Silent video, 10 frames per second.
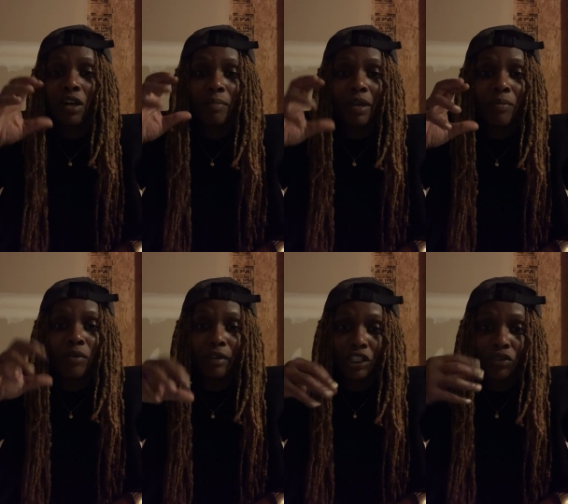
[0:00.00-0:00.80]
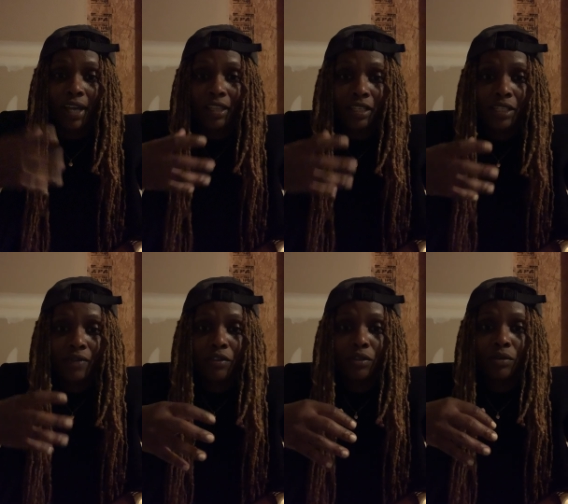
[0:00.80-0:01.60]
being more attracted to
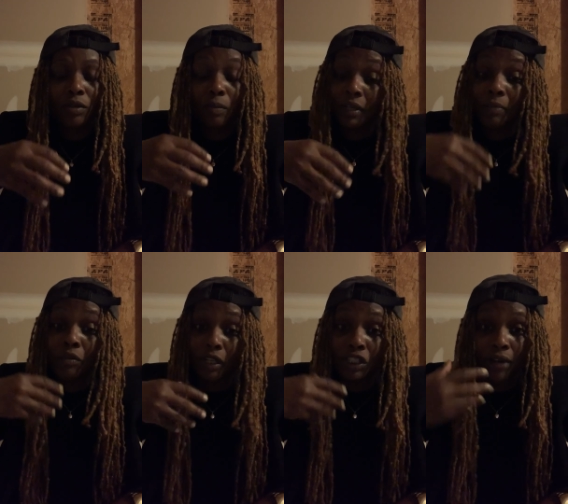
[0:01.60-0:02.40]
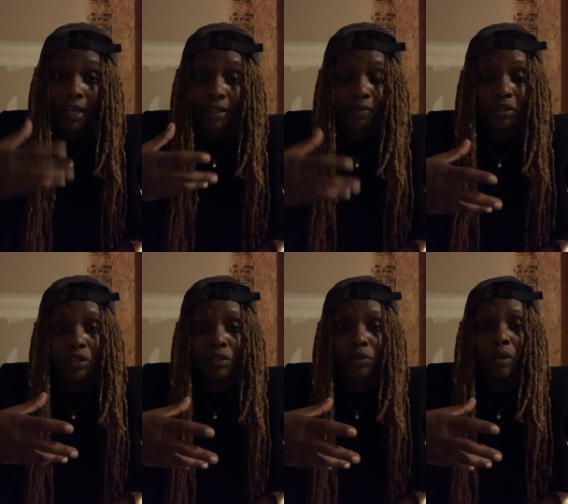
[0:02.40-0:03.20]

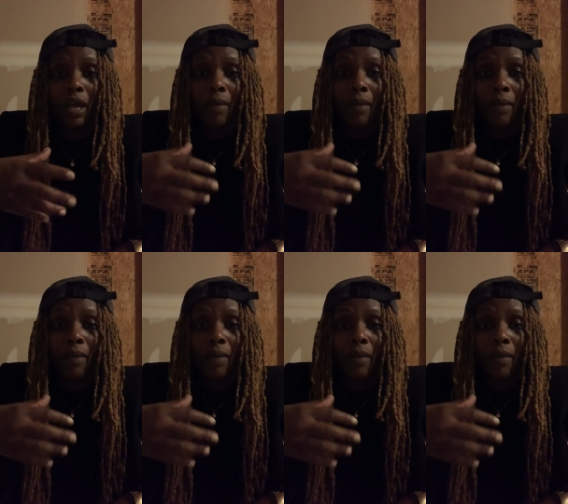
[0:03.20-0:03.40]
you,